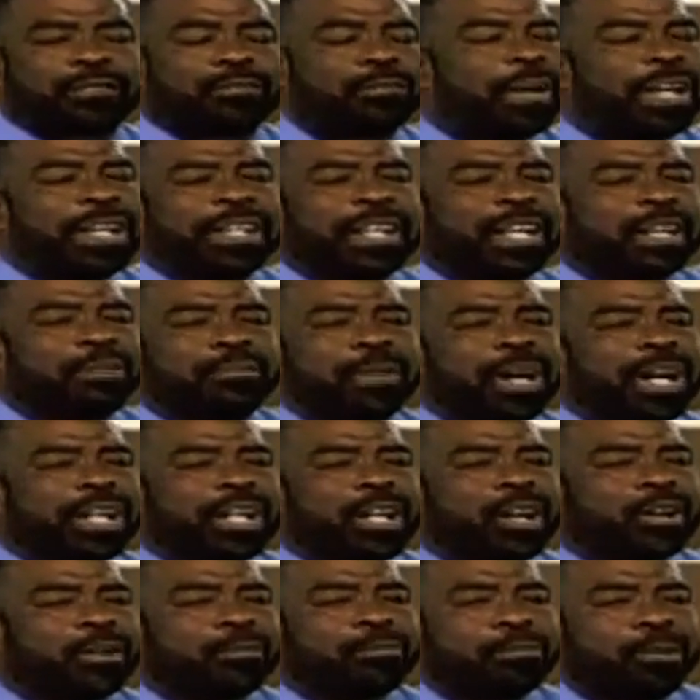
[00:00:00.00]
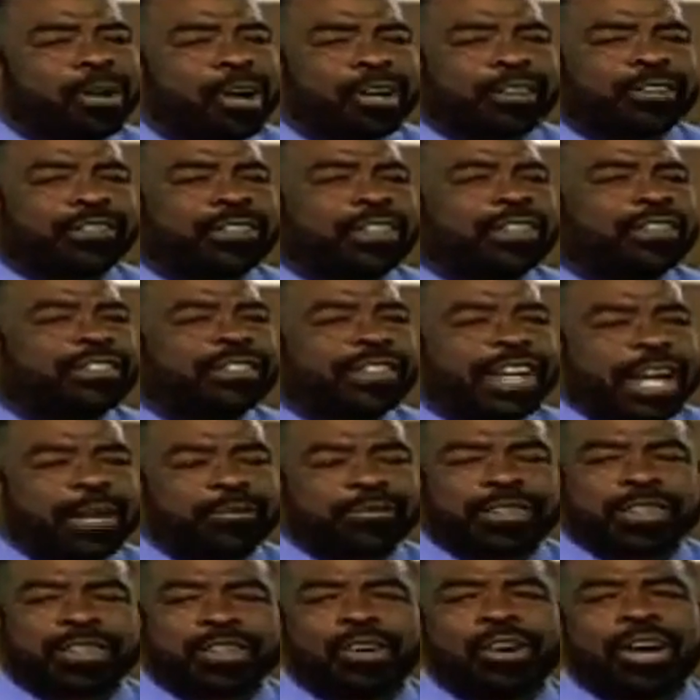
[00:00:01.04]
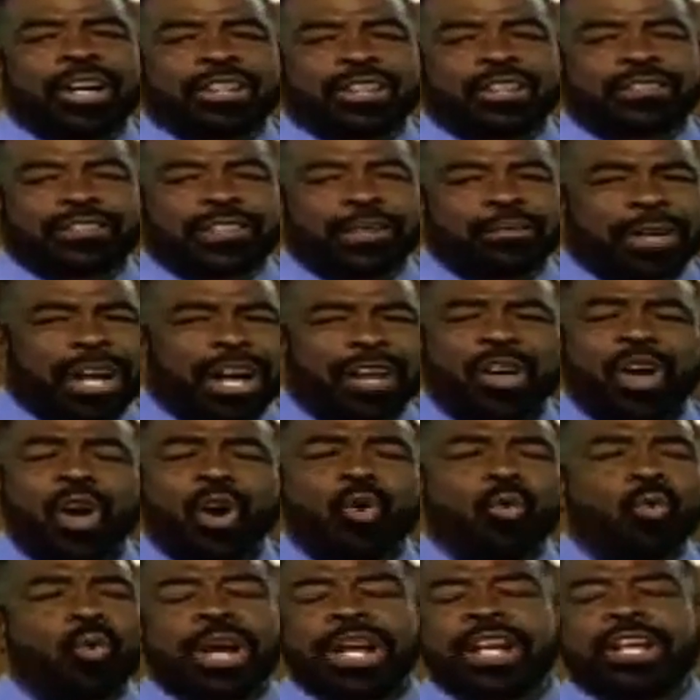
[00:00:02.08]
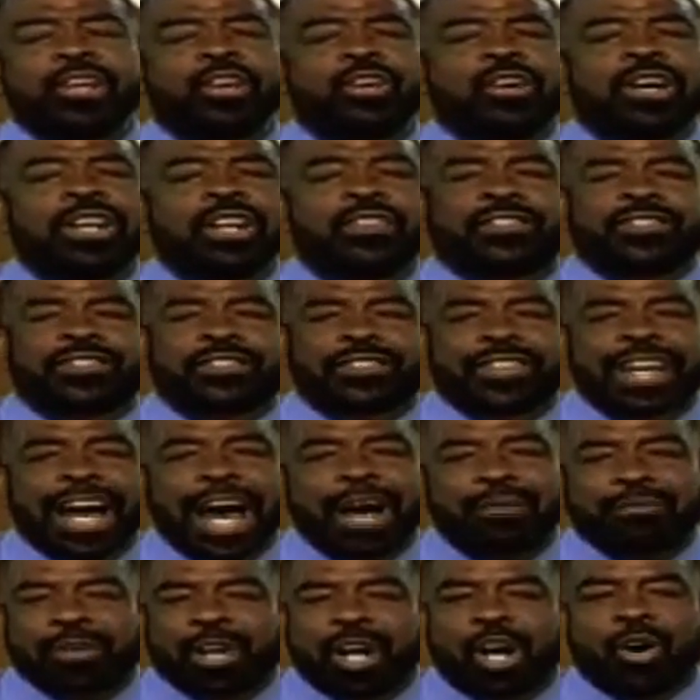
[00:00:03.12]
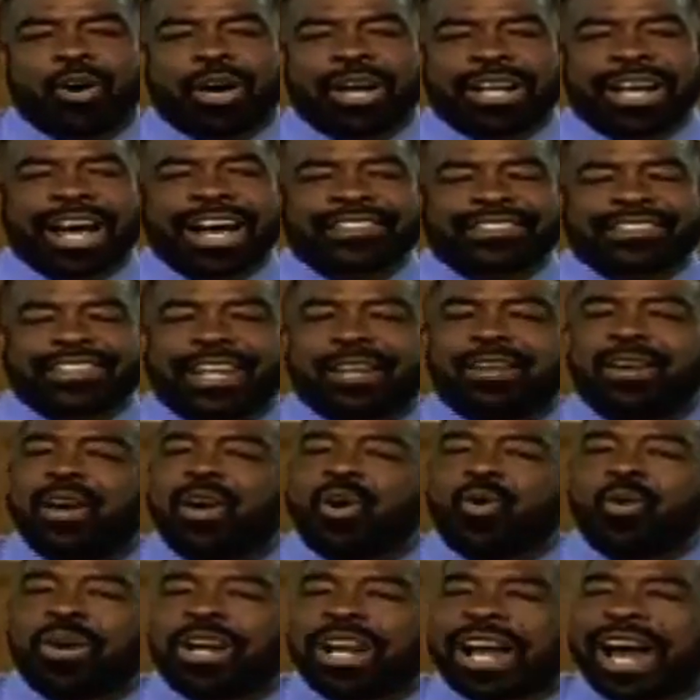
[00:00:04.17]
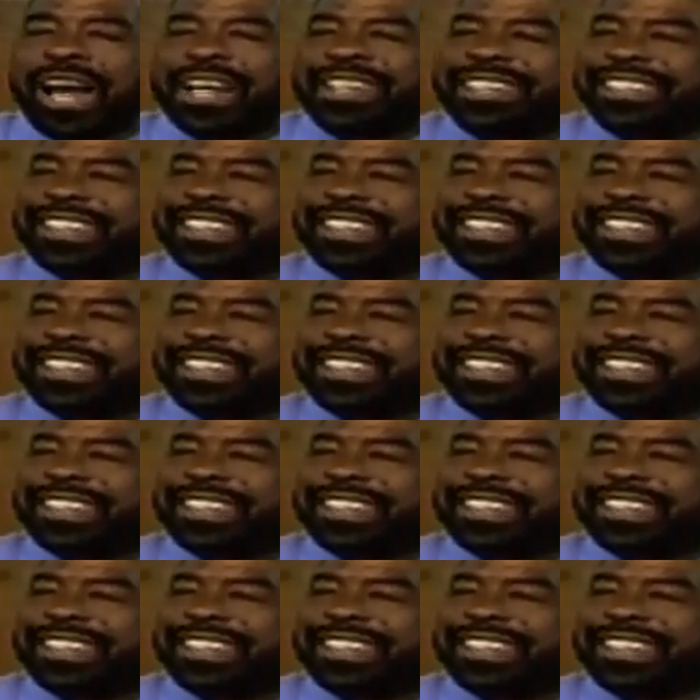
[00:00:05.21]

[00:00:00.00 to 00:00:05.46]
spending money on books and tapes and going to seminars. When are you going to stop going? I said, when I